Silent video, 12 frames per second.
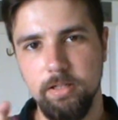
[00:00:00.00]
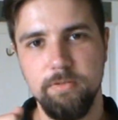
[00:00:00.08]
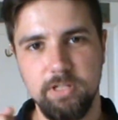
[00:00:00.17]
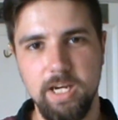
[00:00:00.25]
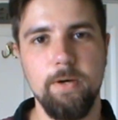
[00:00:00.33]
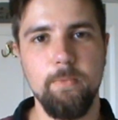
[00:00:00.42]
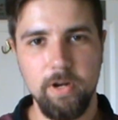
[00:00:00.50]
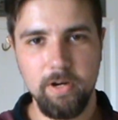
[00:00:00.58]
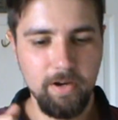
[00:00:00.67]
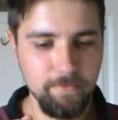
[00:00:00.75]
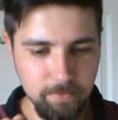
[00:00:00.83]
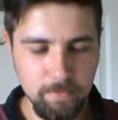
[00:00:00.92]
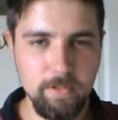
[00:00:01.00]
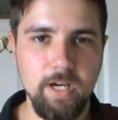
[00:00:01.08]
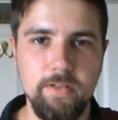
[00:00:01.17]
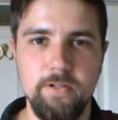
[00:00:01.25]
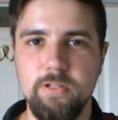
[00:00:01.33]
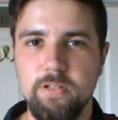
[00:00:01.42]
I was getting one after
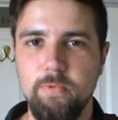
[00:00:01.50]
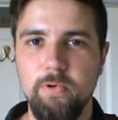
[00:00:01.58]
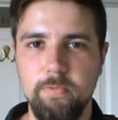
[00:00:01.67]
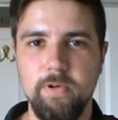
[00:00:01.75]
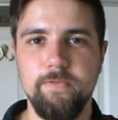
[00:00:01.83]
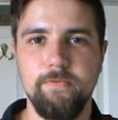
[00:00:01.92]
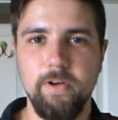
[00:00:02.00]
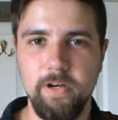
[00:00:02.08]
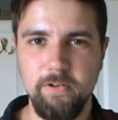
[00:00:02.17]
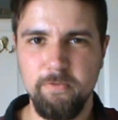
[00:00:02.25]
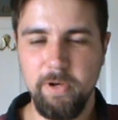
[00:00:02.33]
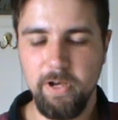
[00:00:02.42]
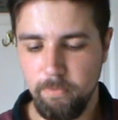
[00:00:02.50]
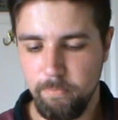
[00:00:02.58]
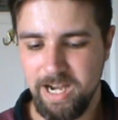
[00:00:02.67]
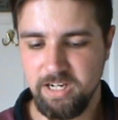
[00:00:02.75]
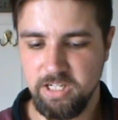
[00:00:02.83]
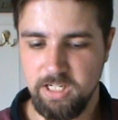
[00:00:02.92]
another to the point where I'd fired off my whole
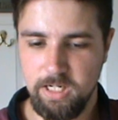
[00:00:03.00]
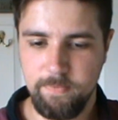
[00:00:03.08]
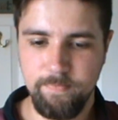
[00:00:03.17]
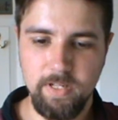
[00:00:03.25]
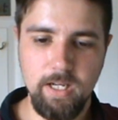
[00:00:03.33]
magazine.